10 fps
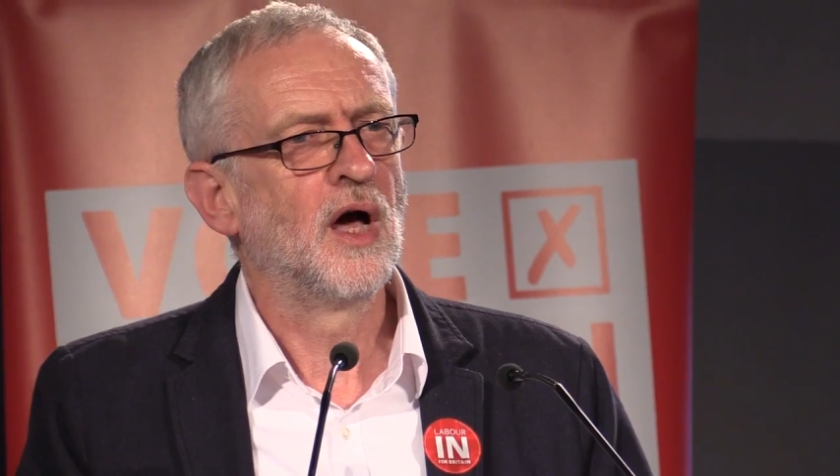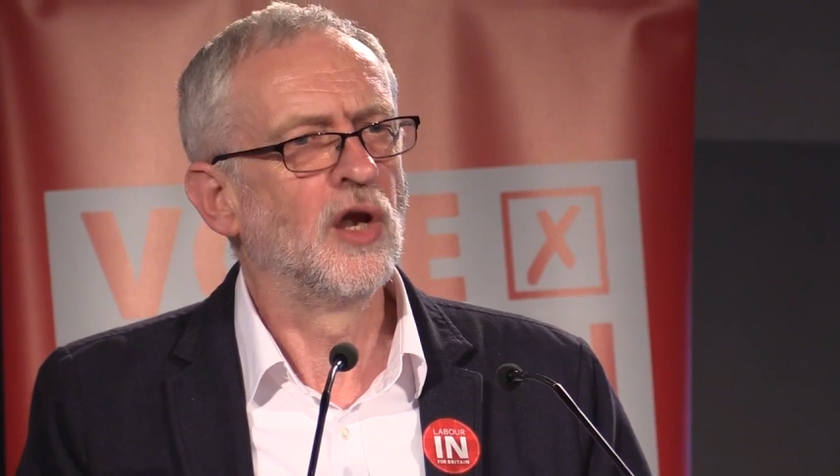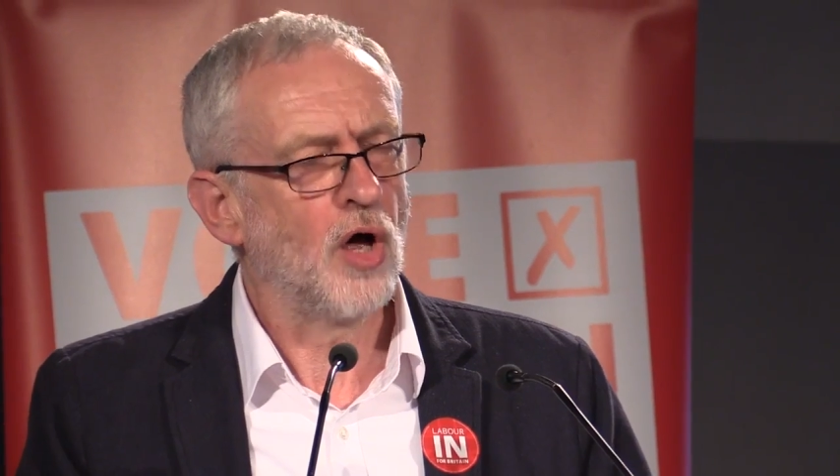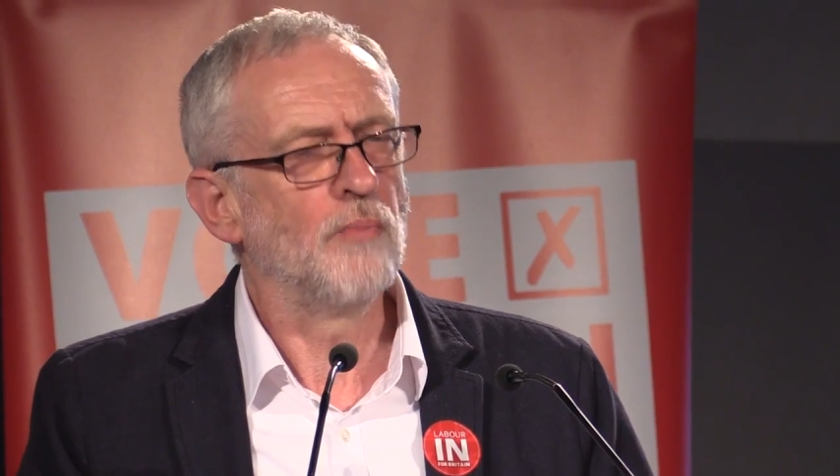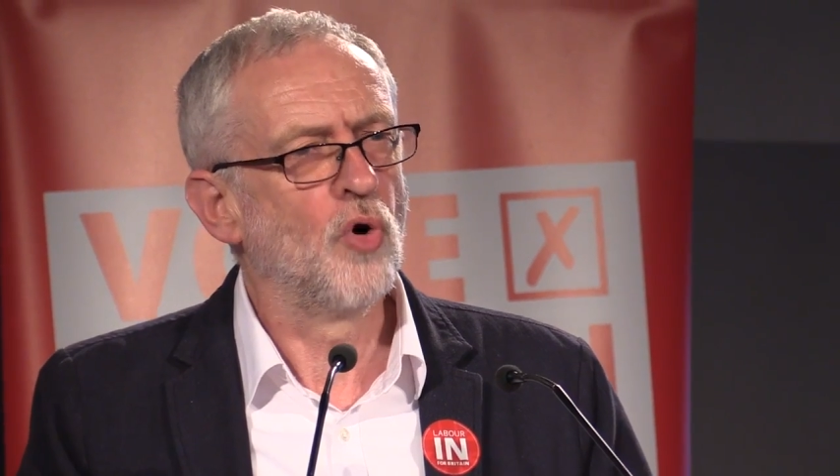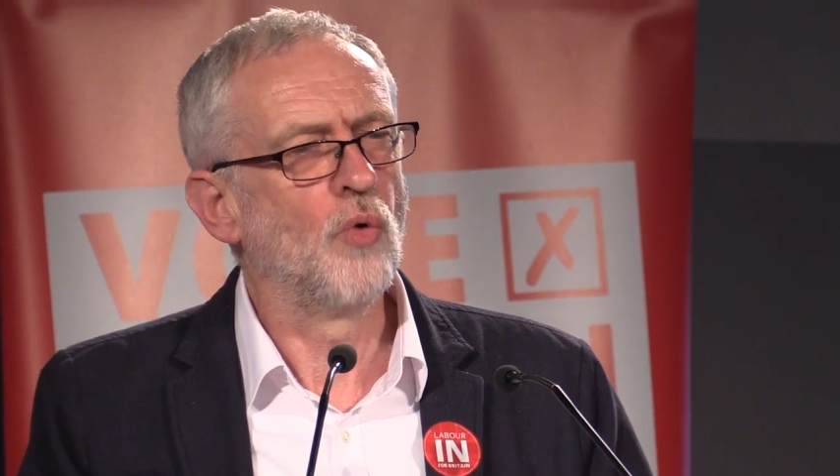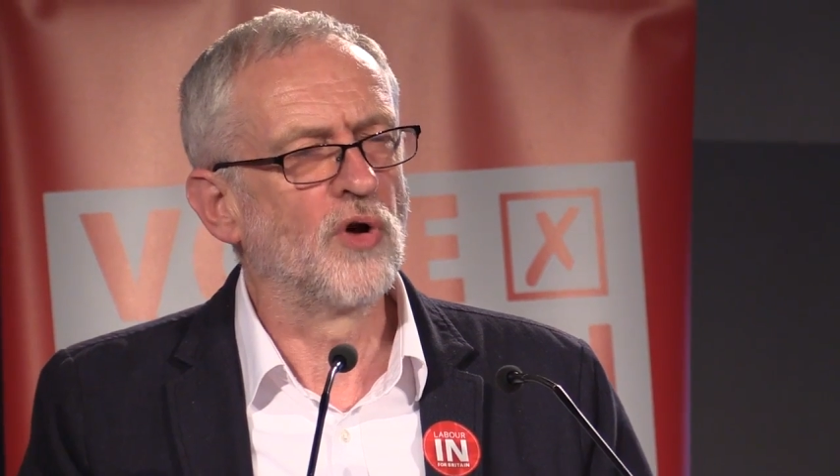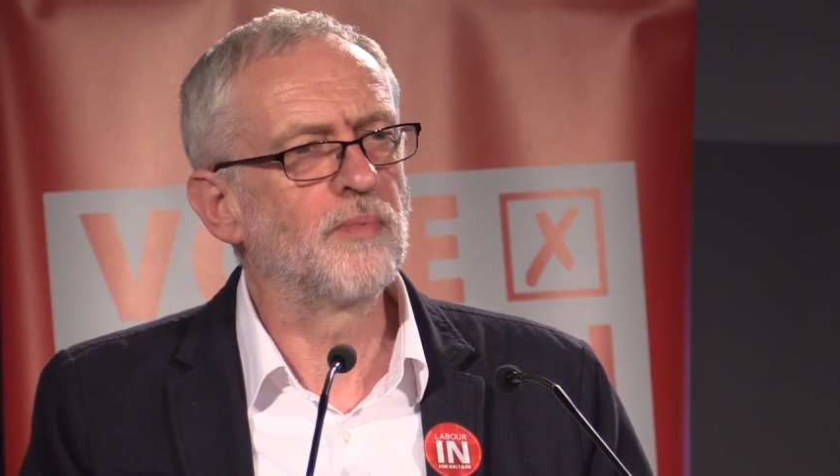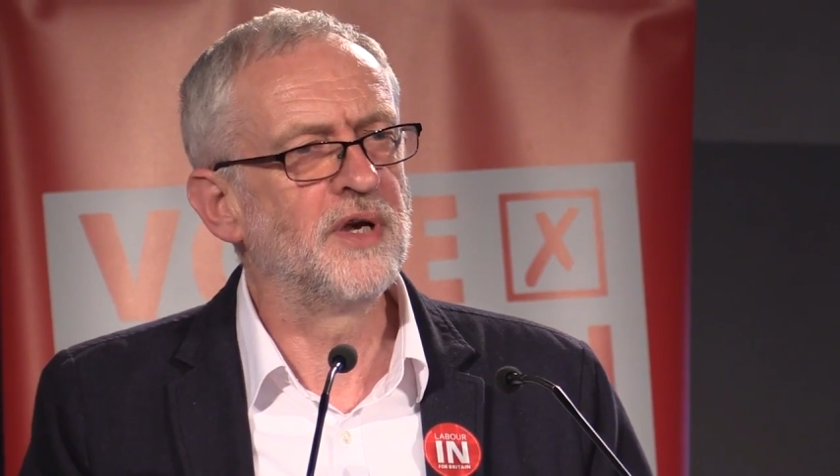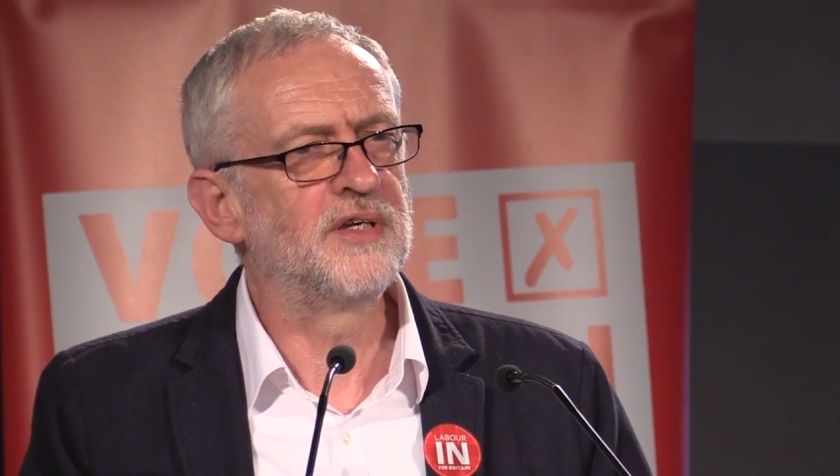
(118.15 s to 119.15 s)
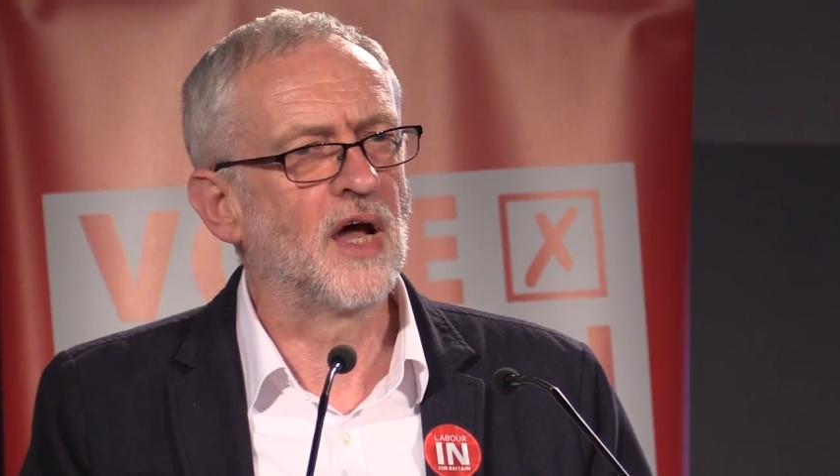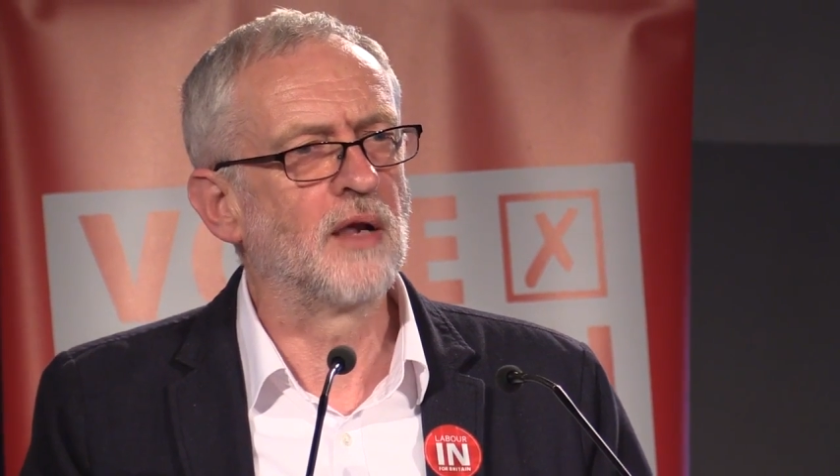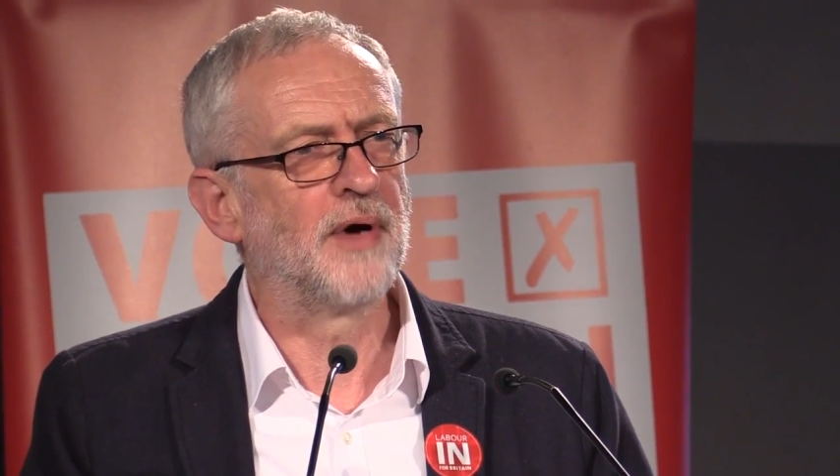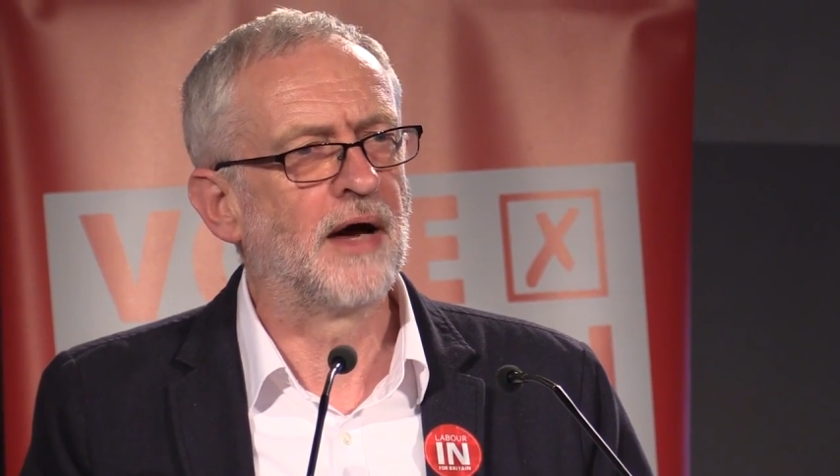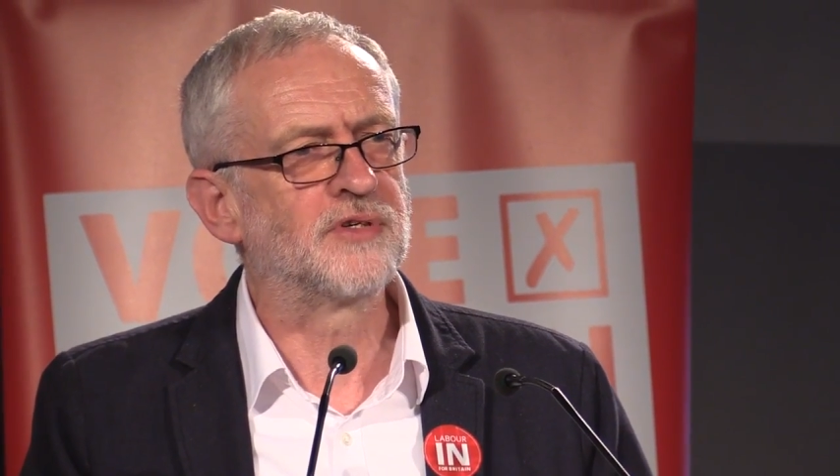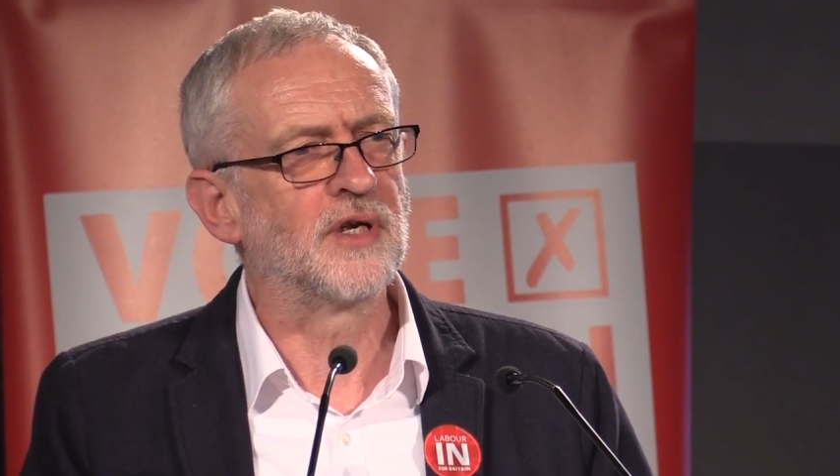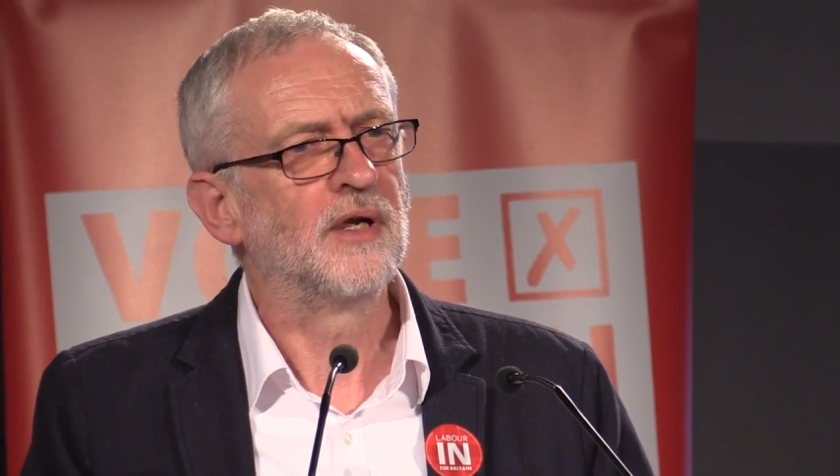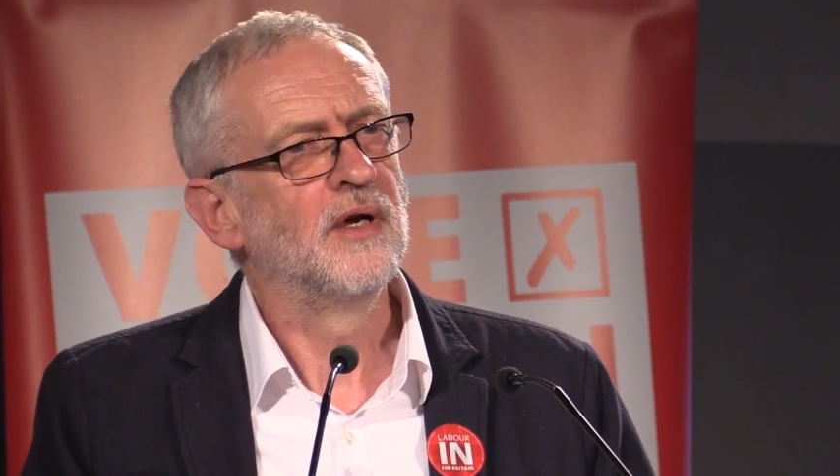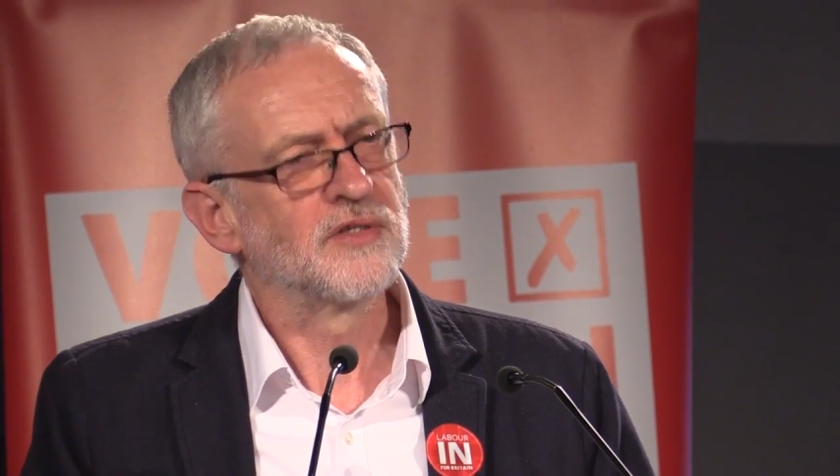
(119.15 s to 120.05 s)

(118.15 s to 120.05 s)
a lot more would have been done about it.